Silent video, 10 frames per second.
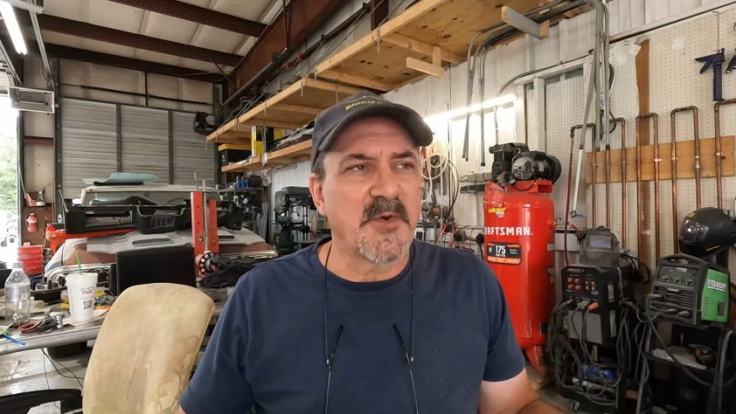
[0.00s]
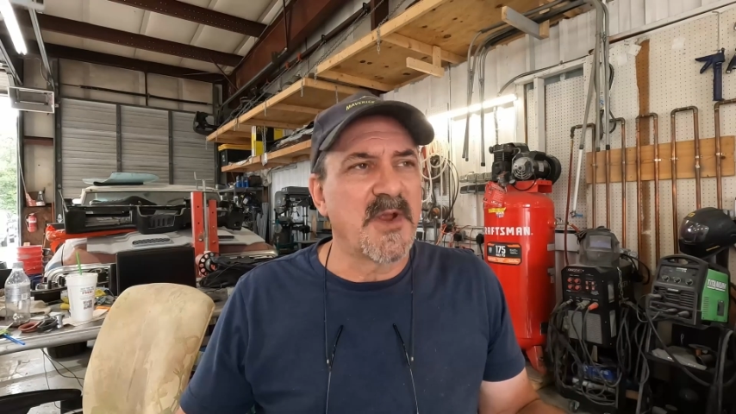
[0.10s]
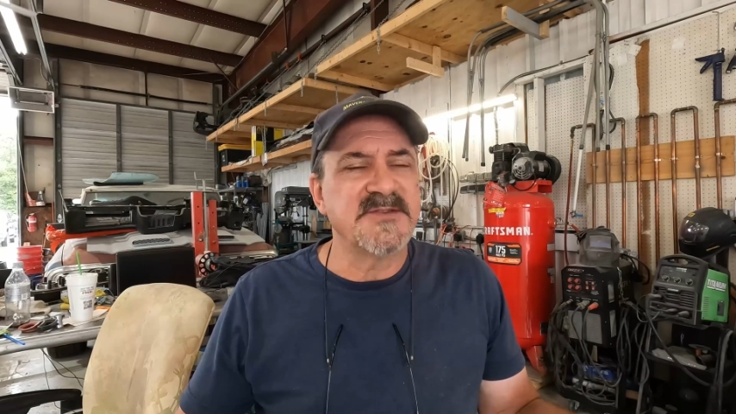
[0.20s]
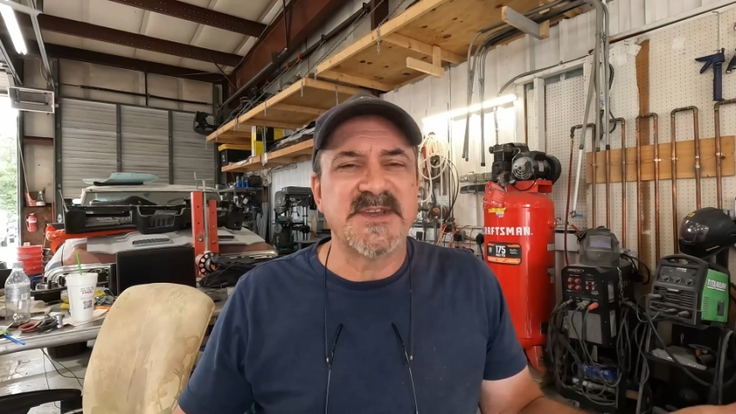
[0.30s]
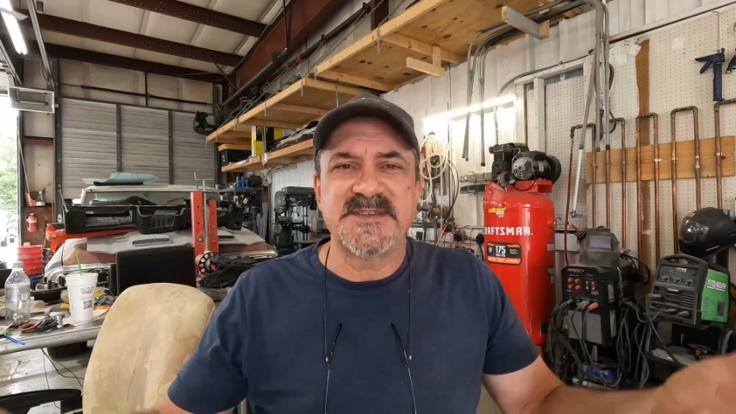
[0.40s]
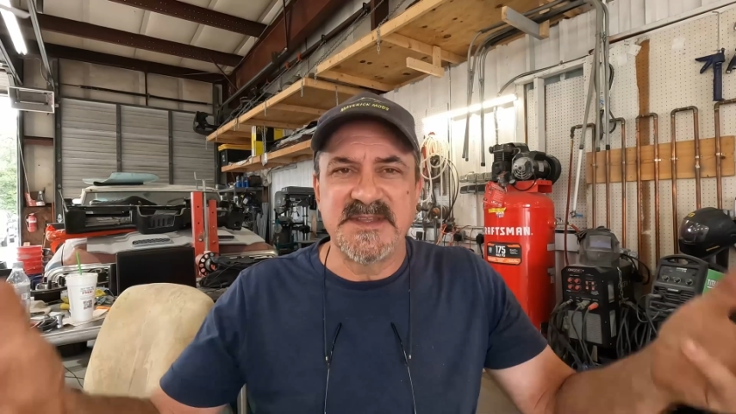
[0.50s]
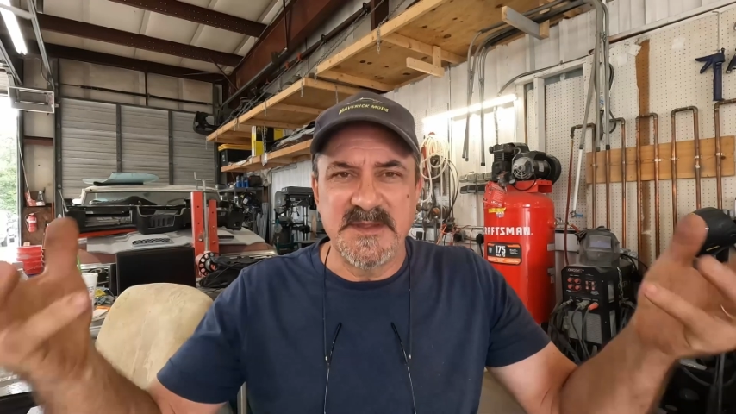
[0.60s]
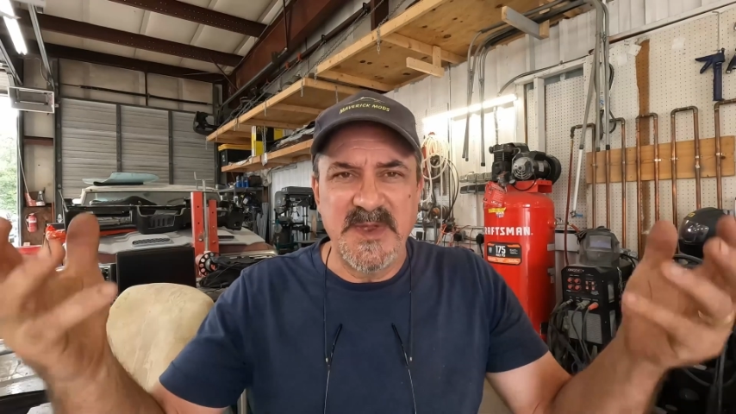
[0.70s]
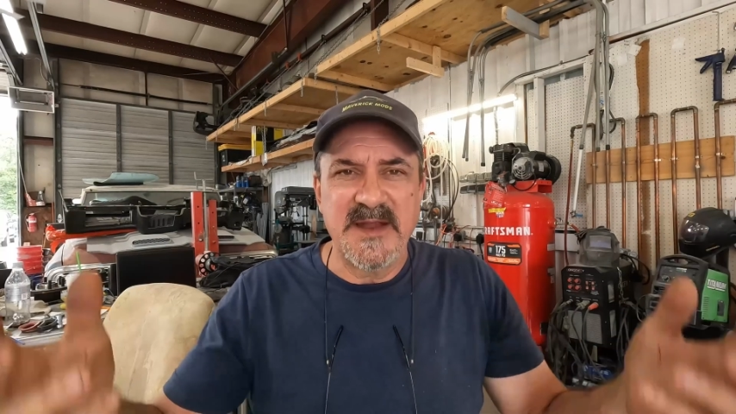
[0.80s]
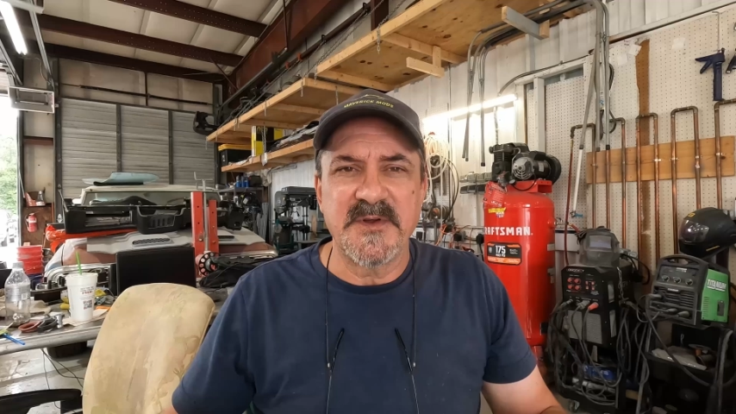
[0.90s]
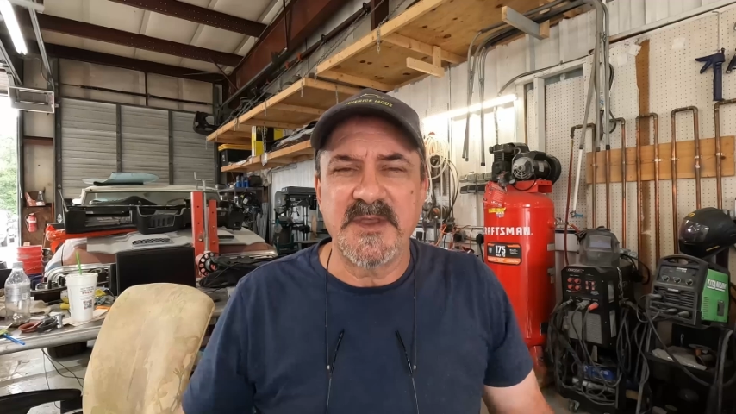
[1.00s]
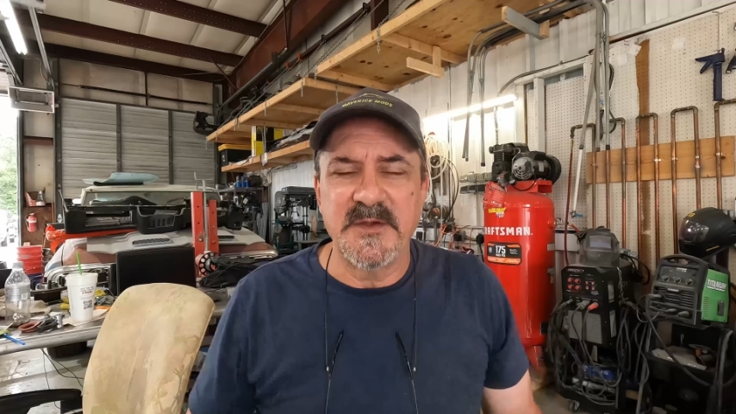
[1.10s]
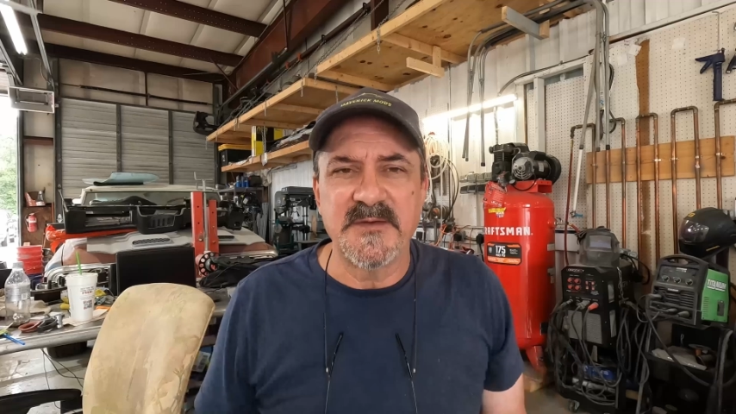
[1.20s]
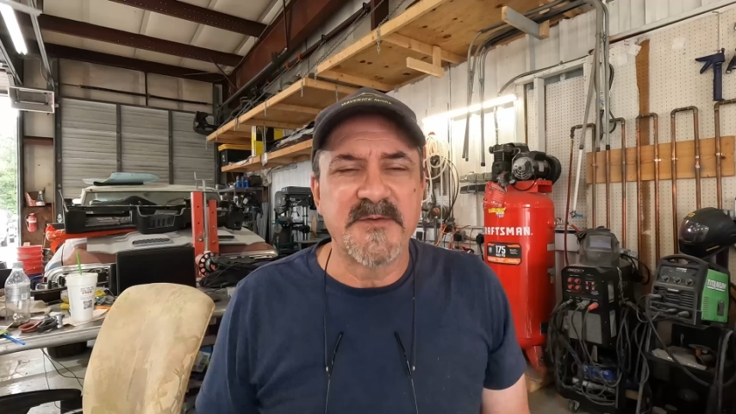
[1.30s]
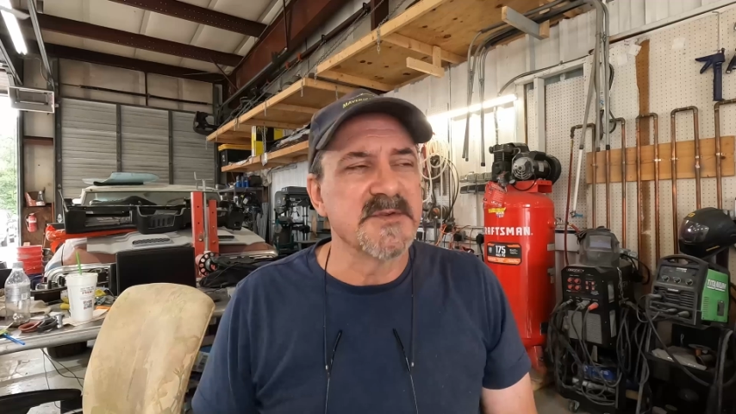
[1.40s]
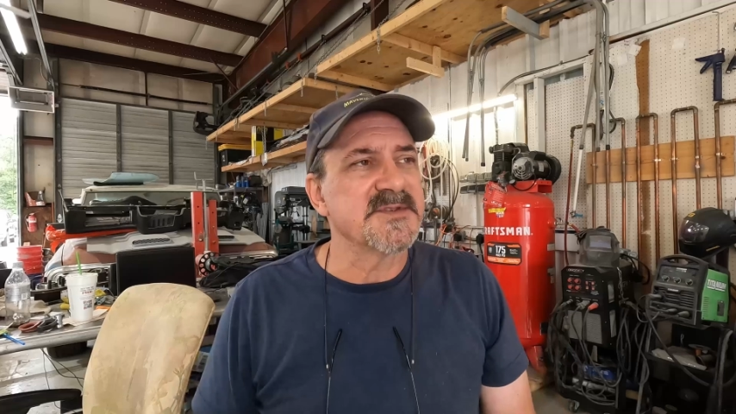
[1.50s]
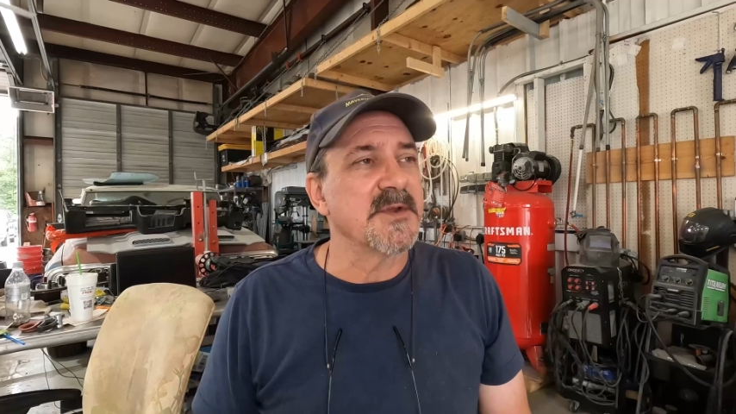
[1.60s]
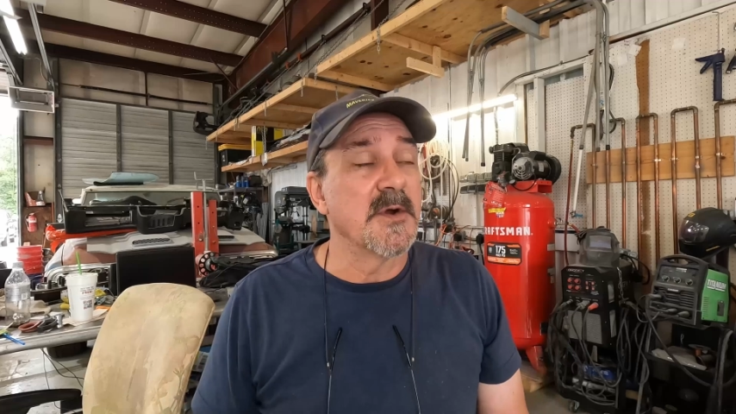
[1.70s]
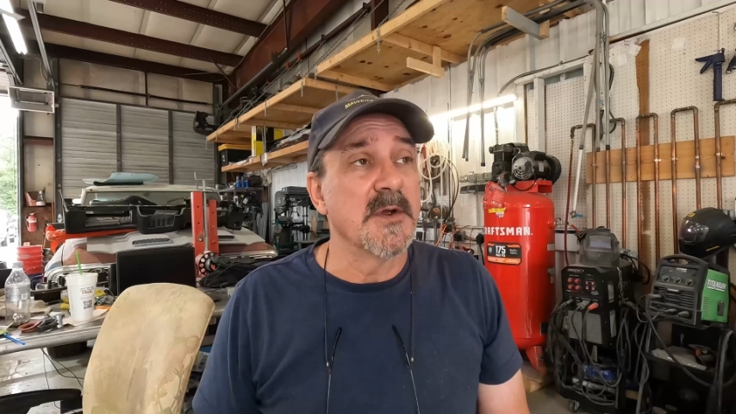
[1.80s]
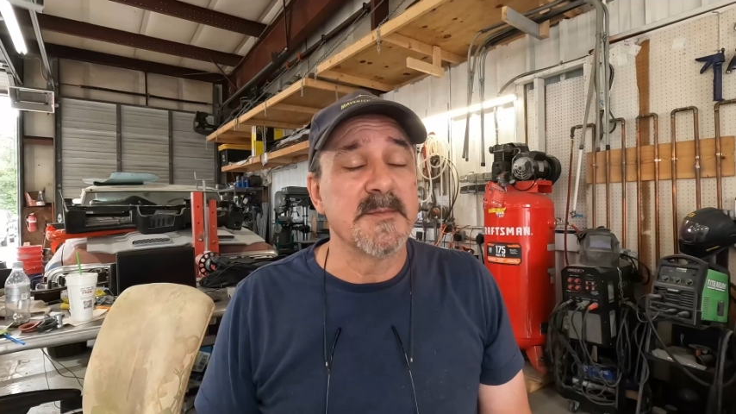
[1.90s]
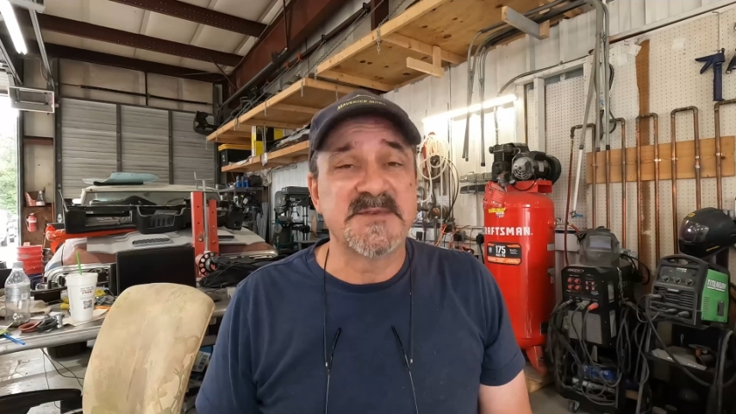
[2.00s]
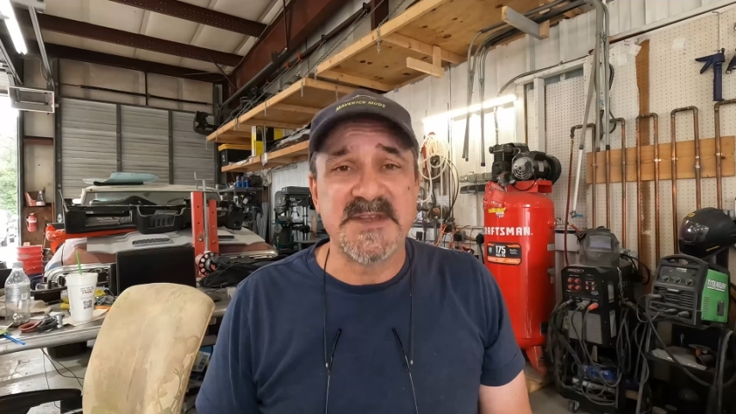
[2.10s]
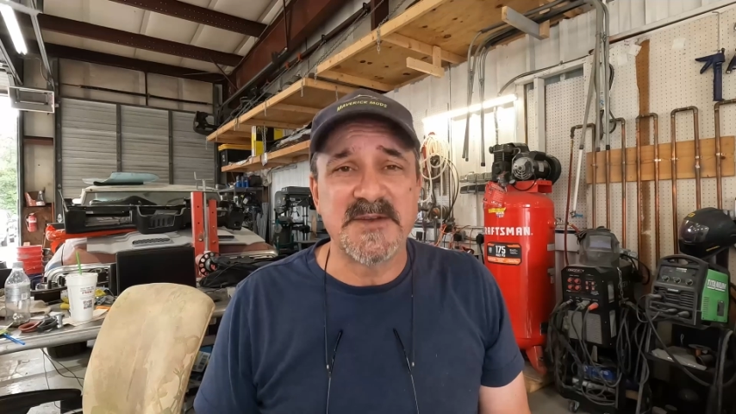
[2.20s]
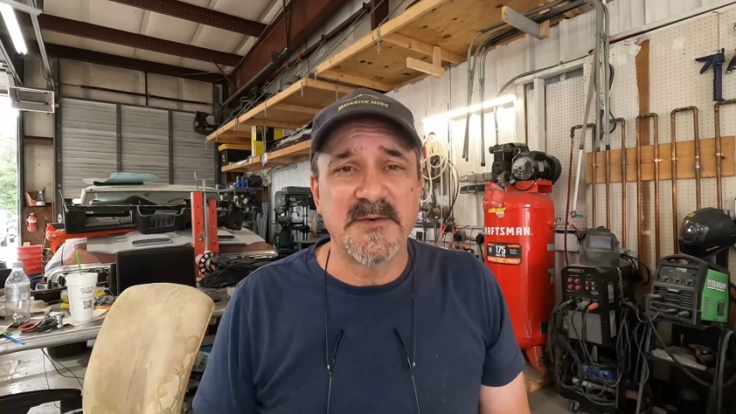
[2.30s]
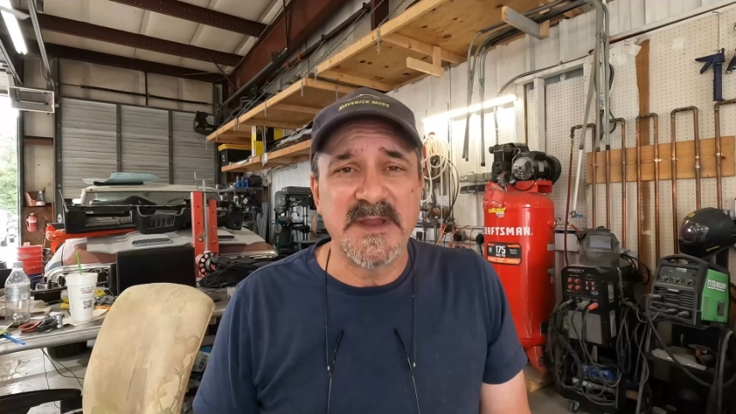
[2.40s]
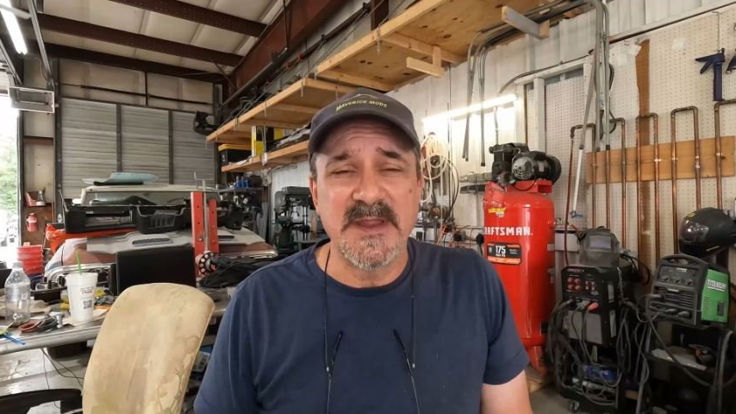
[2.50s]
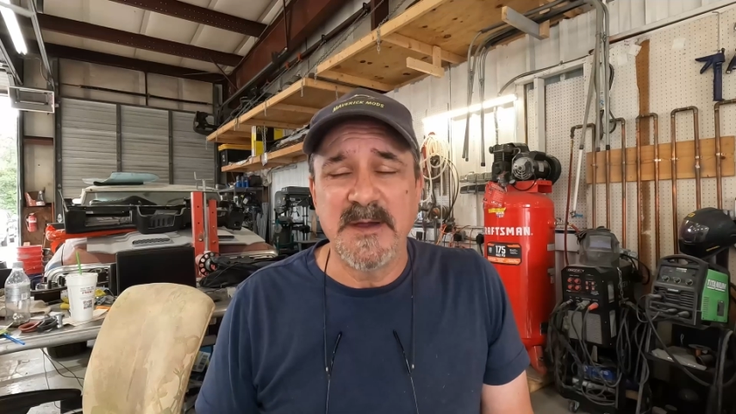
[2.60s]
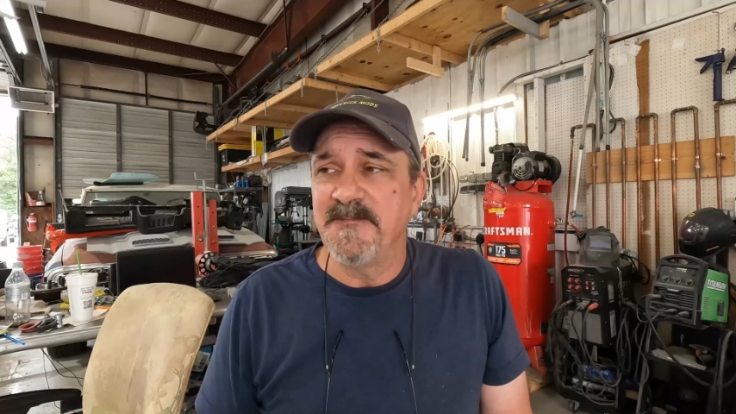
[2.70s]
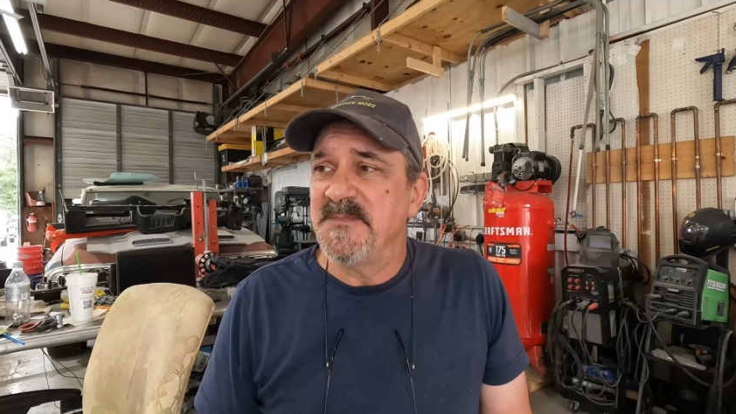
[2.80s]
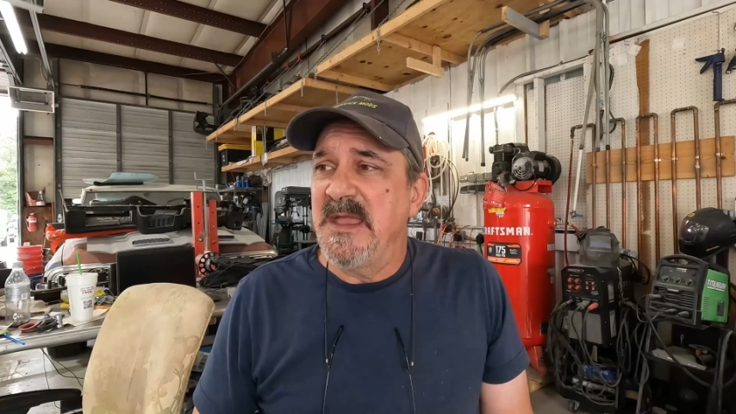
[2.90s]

projects in the Maverick universe are sitting right now.